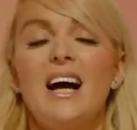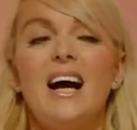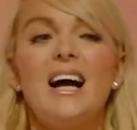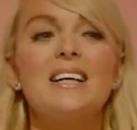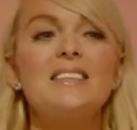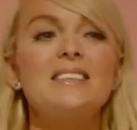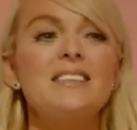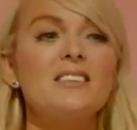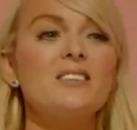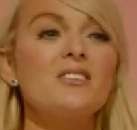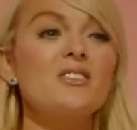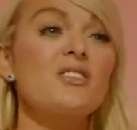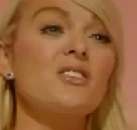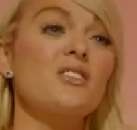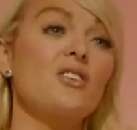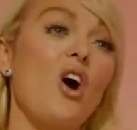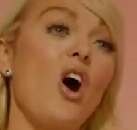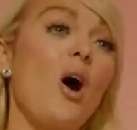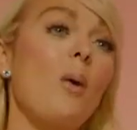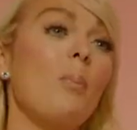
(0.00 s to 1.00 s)
I didn't
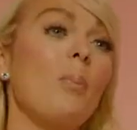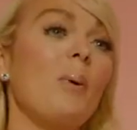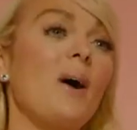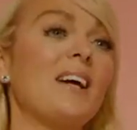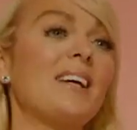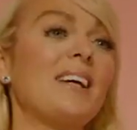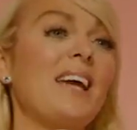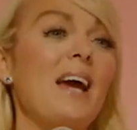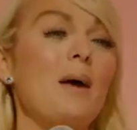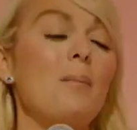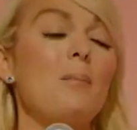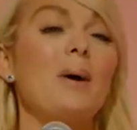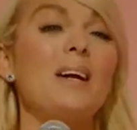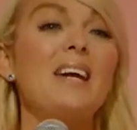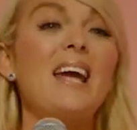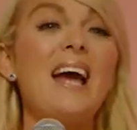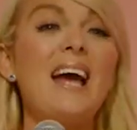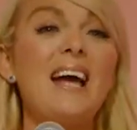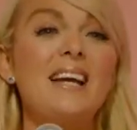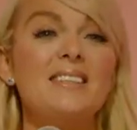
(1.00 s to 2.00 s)
stop. I kept my
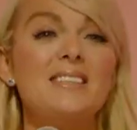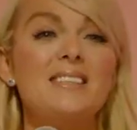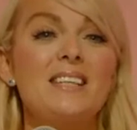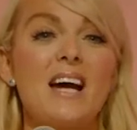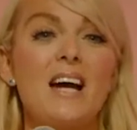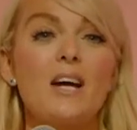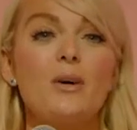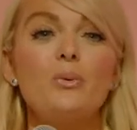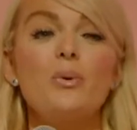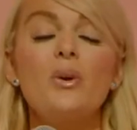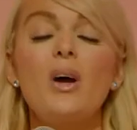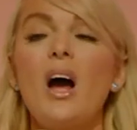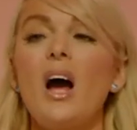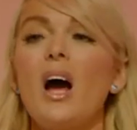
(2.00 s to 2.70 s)
head down.